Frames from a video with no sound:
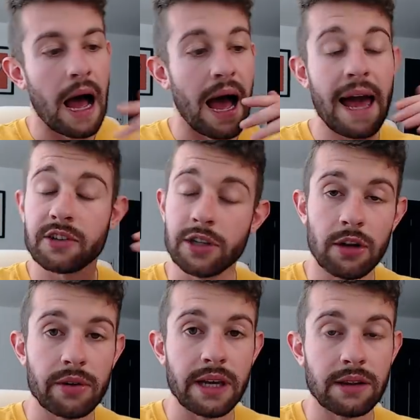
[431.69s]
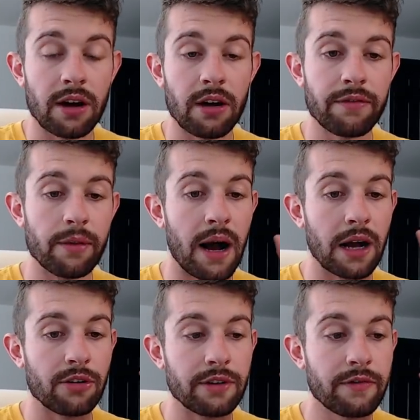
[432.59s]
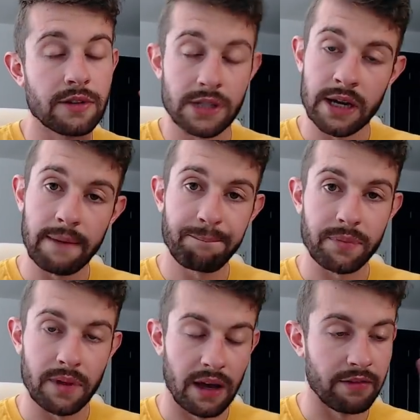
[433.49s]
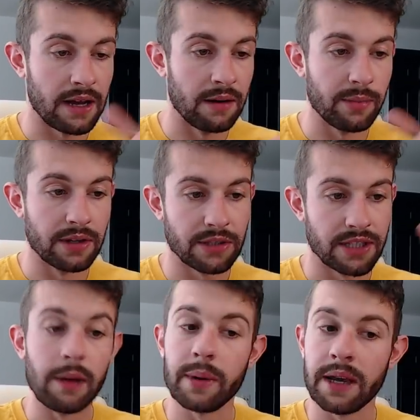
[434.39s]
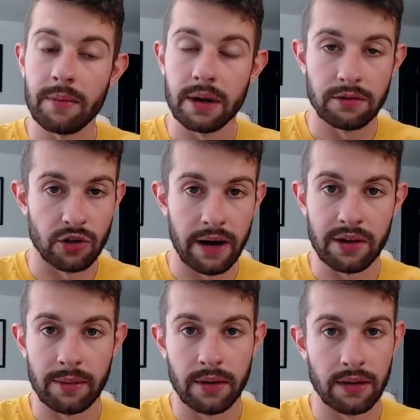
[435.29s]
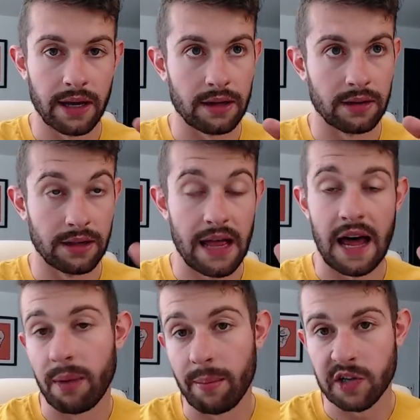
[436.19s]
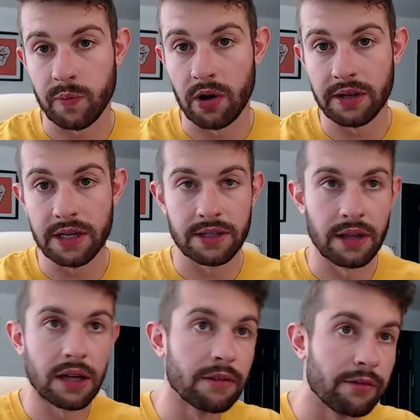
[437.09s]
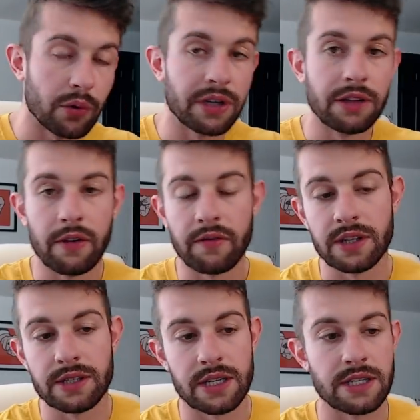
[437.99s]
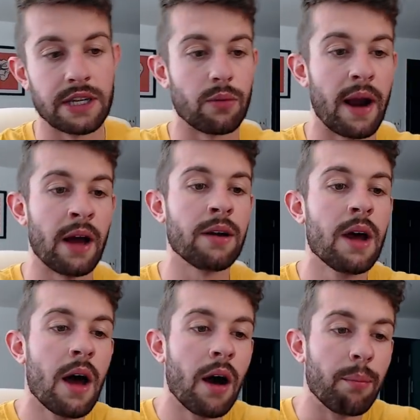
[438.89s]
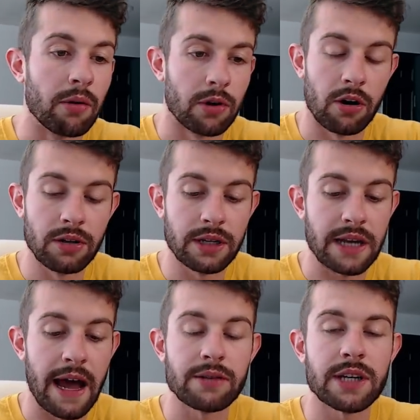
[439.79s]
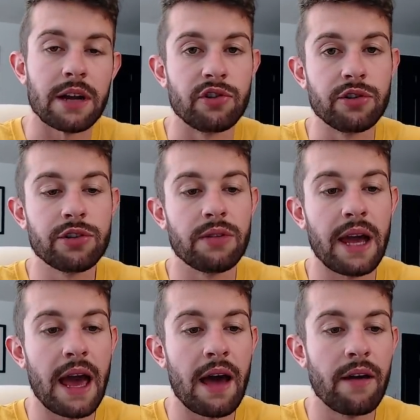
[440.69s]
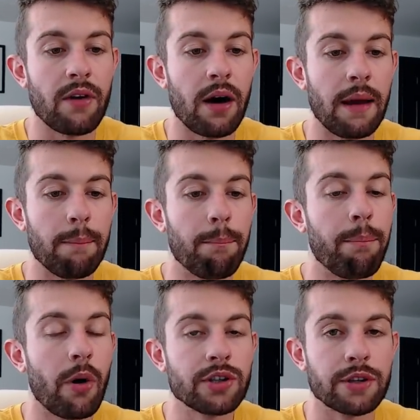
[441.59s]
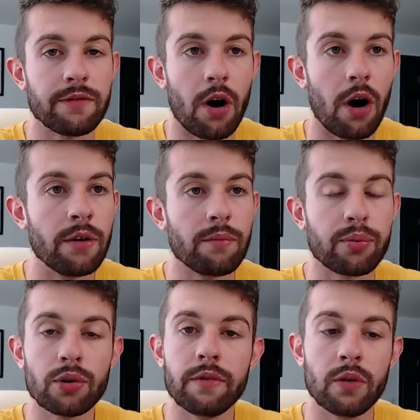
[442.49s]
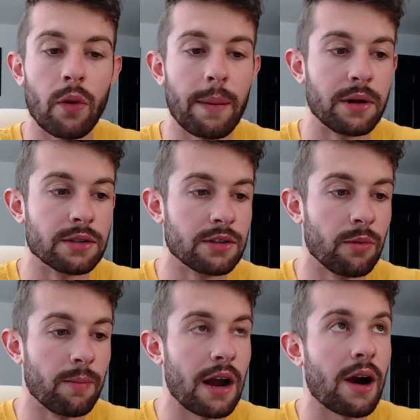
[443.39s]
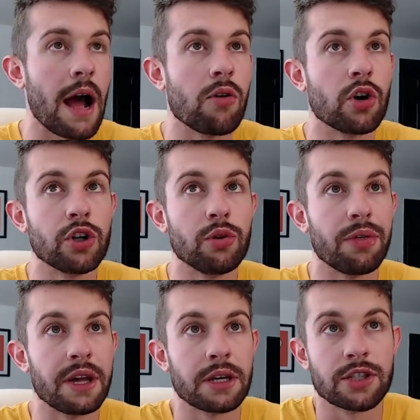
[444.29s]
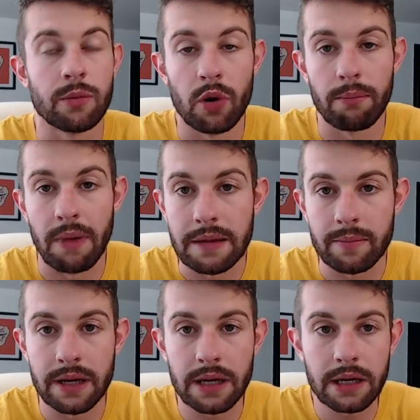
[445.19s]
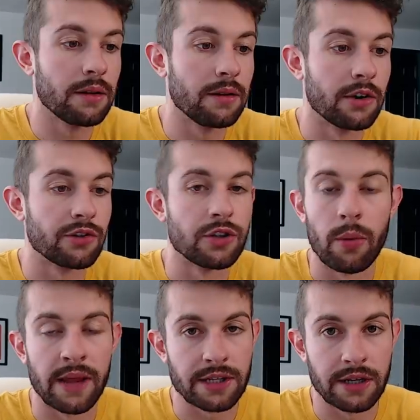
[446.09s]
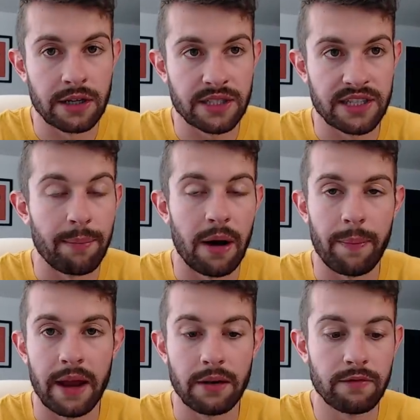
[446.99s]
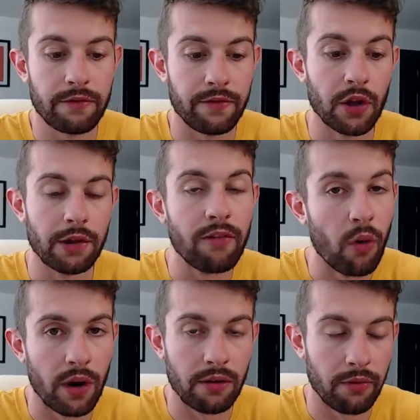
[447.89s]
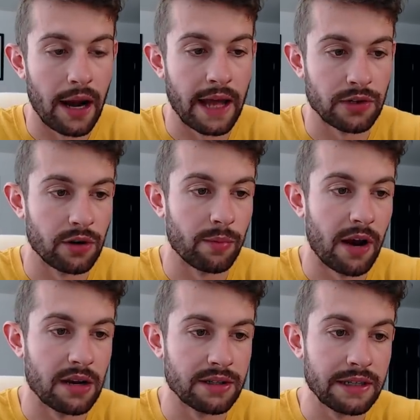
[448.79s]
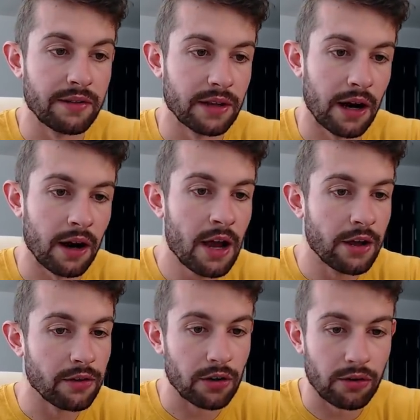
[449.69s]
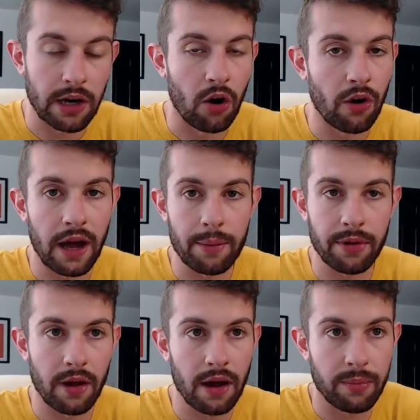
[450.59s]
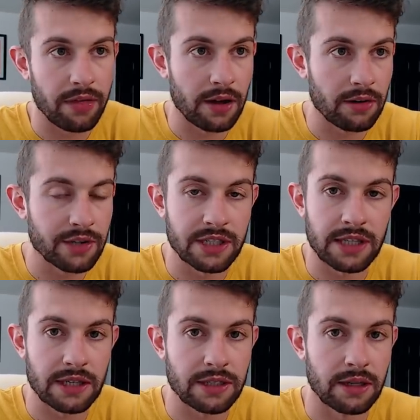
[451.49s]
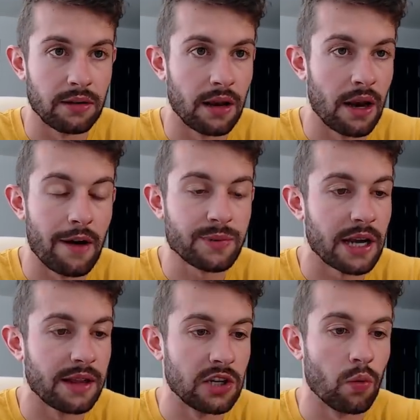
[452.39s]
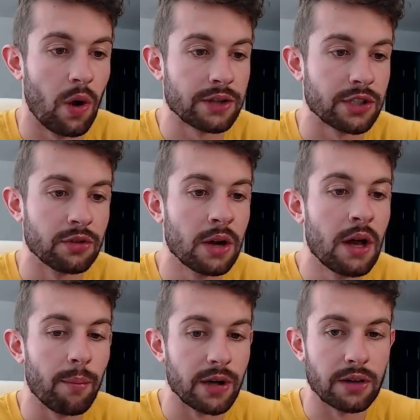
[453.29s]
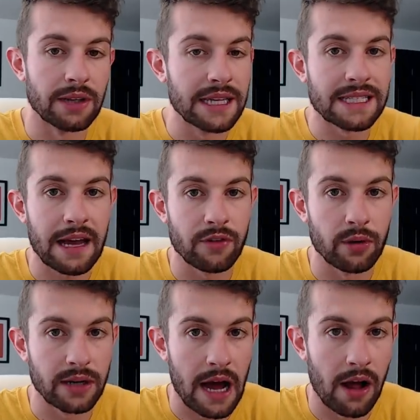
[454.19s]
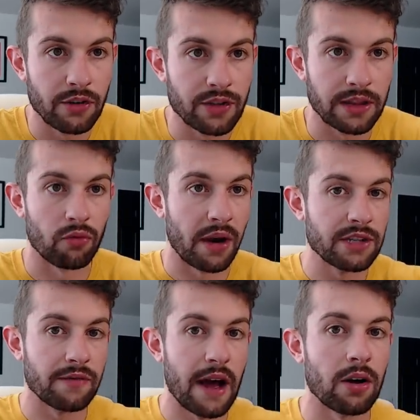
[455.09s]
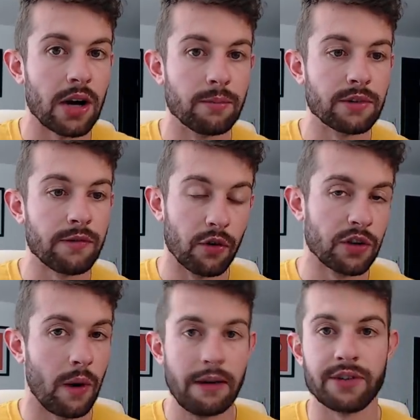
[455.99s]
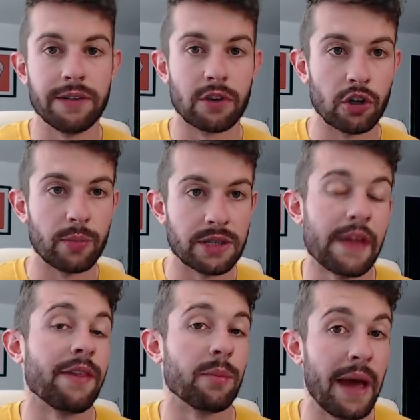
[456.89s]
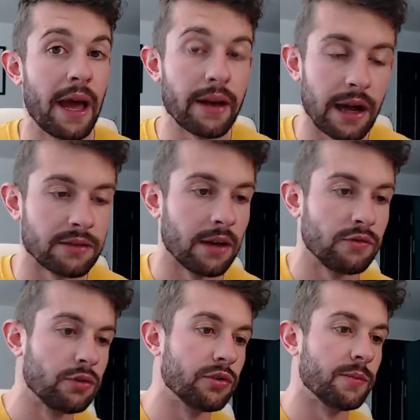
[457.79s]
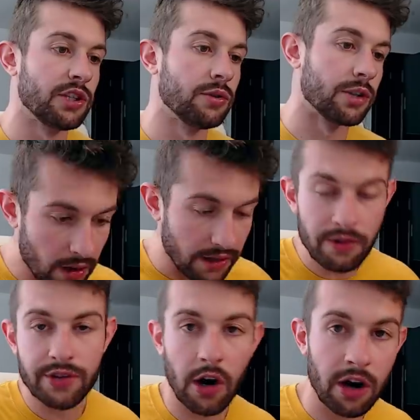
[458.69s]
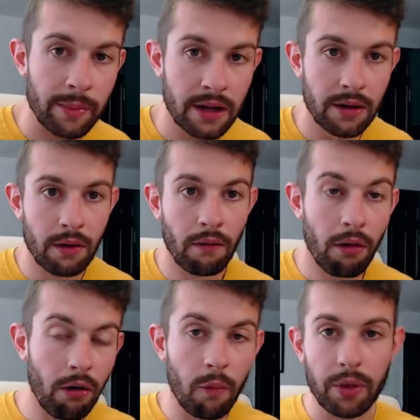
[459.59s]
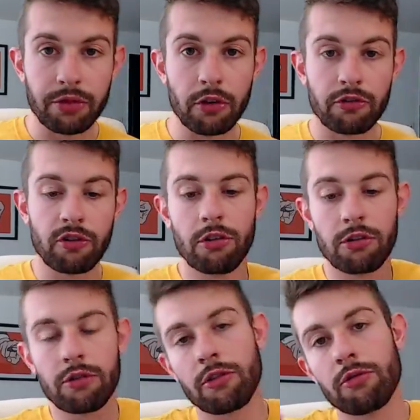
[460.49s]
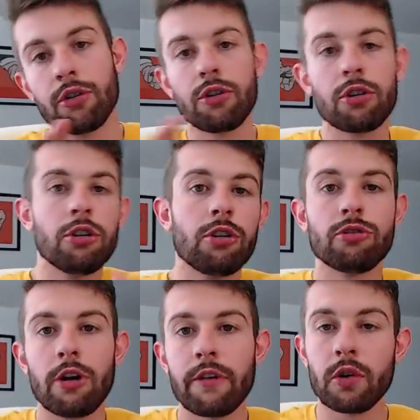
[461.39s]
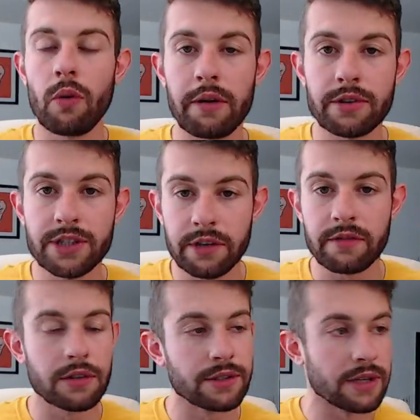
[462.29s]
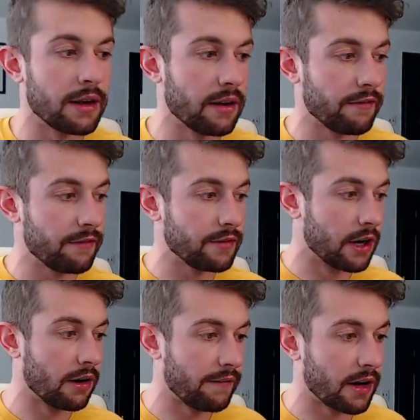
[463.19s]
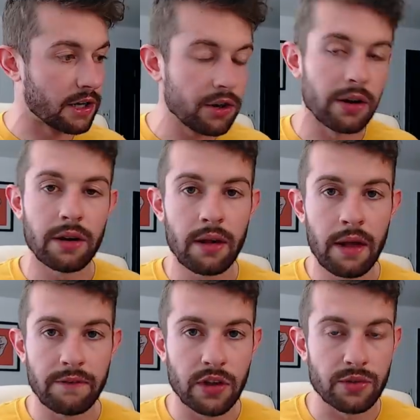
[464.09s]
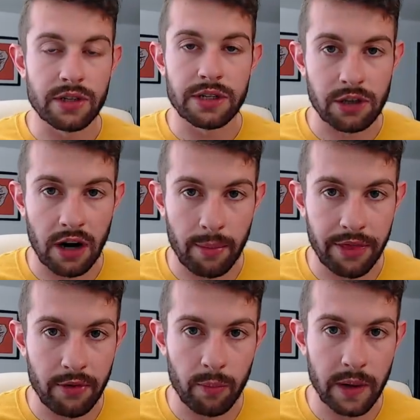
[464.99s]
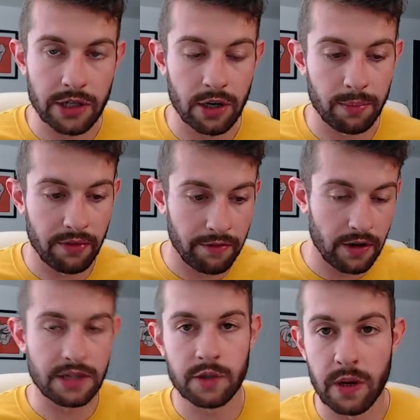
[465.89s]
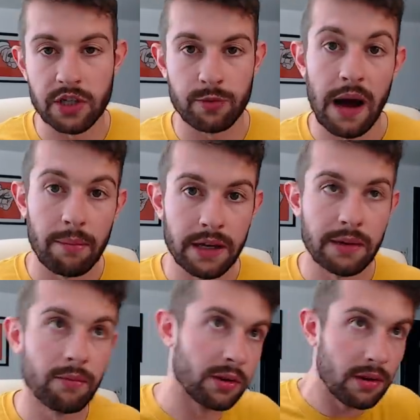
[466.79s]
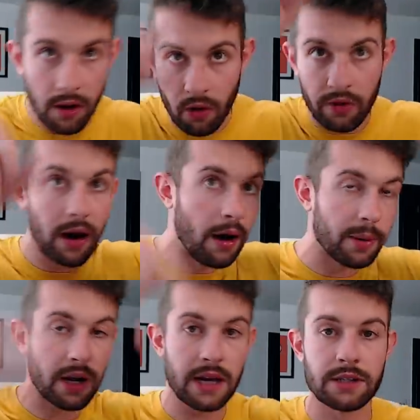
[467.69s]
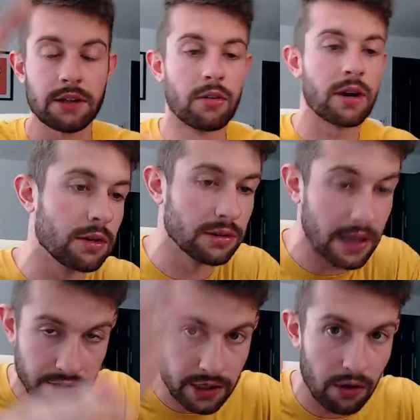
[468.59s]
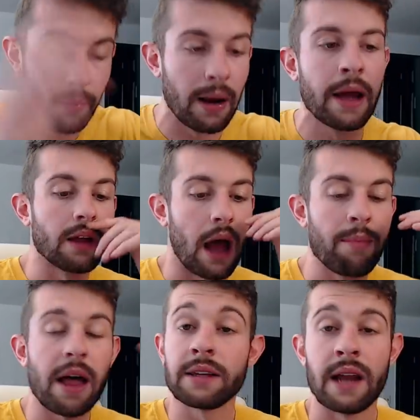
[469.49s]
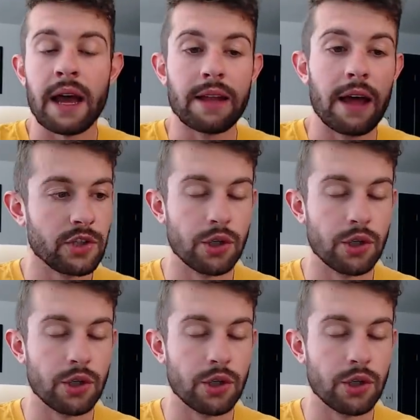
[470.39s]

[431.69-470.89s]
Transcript: I actually low-key love the Moncrief signing. I've kind of been sniping him and drafting him in like a lot of my best ball leagues in like the 14th, 15th, 16th round. But regardless, outside of Juju, they have a bunch of unproven weapons. No matter how good you think someone might be, there's no one that's going to step up and fill the void of what Antonio Brown is leaving there. You can create all the hypothetical success and upside that you want to, but you at least have to acknowledge that the range of outcomes for this wide receiver group is that they're bad outside of Juju Smith-Schuster. And then there's the argument, oh, but the Steelers are really good at drafting wide receivers. And if I could, this was Instagram, I'd throw a picture up of the fucking SpongeBob meme with all the uppercase and lowercase letters going by. I'm not denying that.